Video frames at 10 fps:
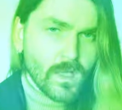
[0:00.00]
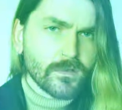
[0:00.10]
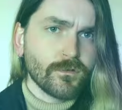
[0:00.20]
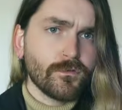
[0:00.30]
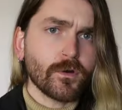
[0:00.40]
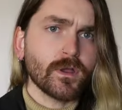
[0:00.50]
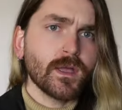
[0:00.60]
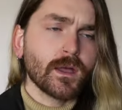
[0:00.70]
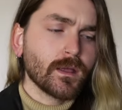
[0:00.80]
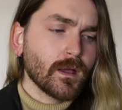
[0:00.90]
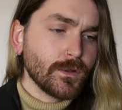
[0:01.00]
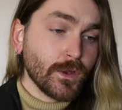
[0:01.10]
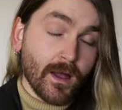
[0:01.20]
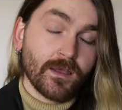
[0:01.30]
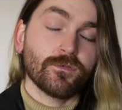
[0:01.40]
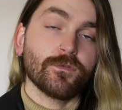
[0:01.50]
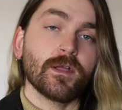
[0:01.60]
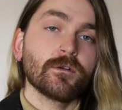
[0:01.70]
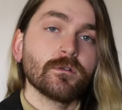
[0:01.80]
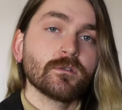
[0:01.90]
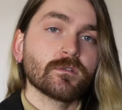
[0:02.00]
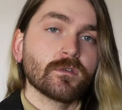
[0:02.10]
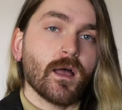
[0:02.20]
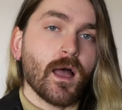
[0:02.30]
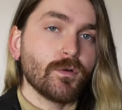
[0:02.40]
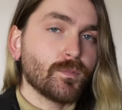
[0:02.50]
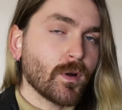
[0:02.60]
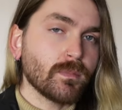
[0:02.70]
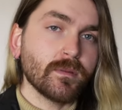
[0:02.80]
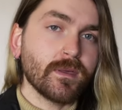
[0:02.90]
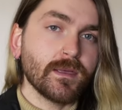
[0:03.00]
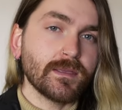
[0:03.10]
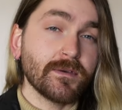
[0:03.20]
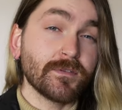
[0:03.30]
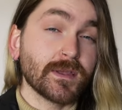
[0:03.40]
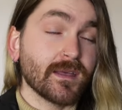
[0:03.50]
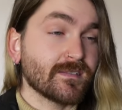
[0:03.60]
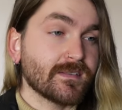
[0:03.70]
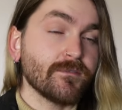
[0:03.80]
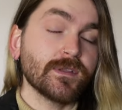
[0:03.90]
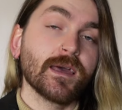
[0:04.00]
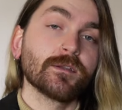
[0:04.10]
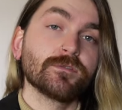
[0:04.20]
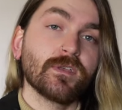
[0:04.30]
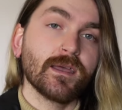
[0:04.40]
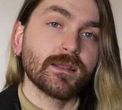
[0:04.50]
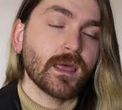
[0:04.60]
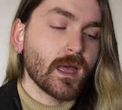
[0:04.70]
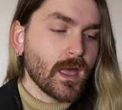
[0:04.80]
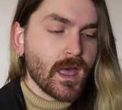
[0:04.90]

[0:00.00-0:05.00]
It's a very nice fragrance. I would probably give it a 7 out of 10.